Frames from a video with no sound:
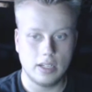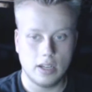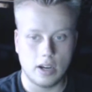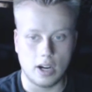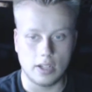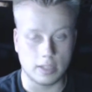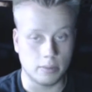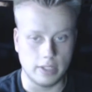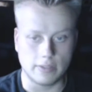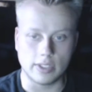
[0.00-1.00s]
the
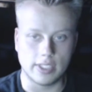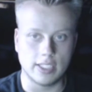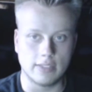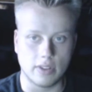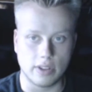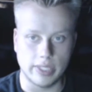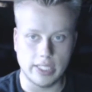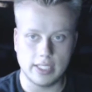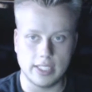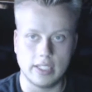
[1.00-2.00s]
complete first season for the
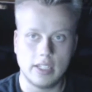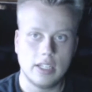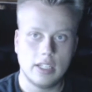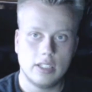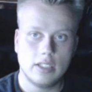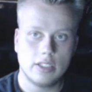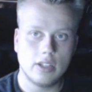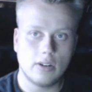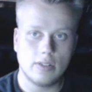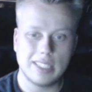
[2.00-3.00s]
360.
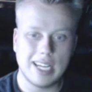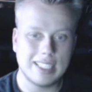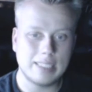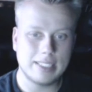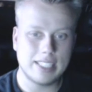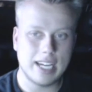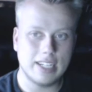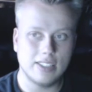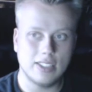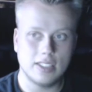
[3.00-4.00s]
So, not
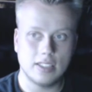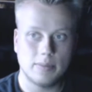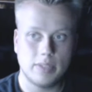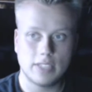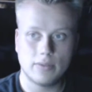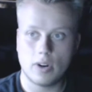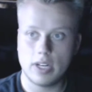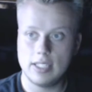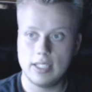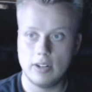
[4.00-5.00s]
spectacular. PS4
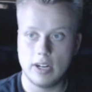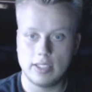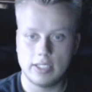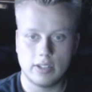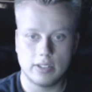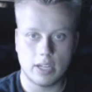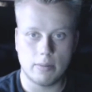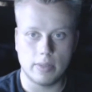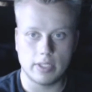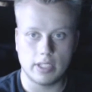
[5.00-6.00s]
already did Ground Zeroes a couple
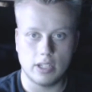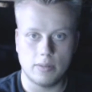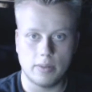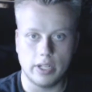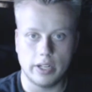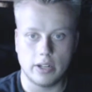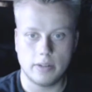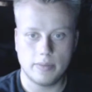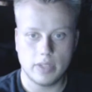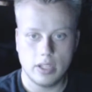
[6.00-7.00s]
months ago, but,
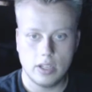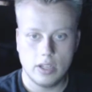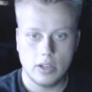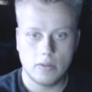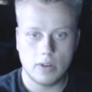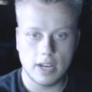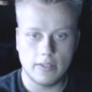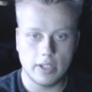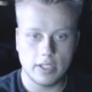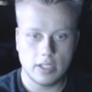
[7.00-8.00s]

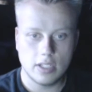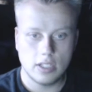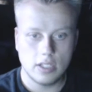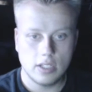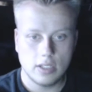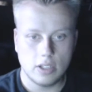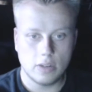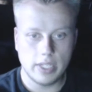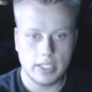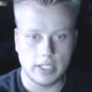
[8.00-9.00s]
whatever. No
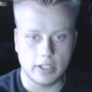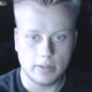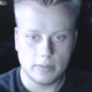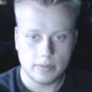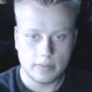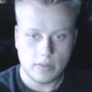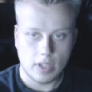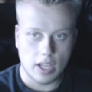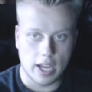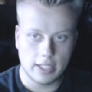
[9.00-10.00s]
big deal.
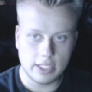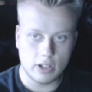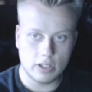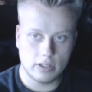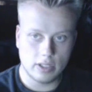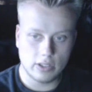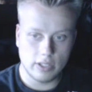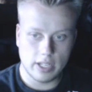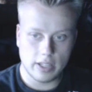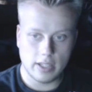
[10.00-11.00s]
And this article, there's
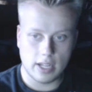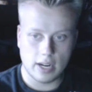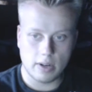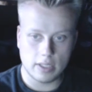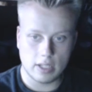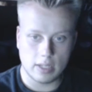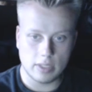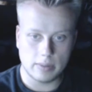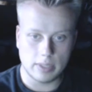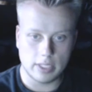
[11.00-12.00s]
really nothing that I want to talk about
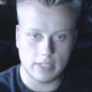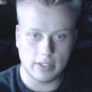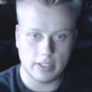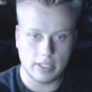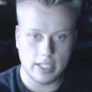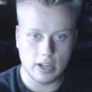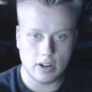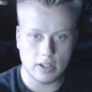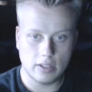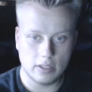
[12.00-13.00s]
specifically in the
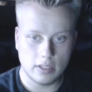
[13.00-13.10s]
article,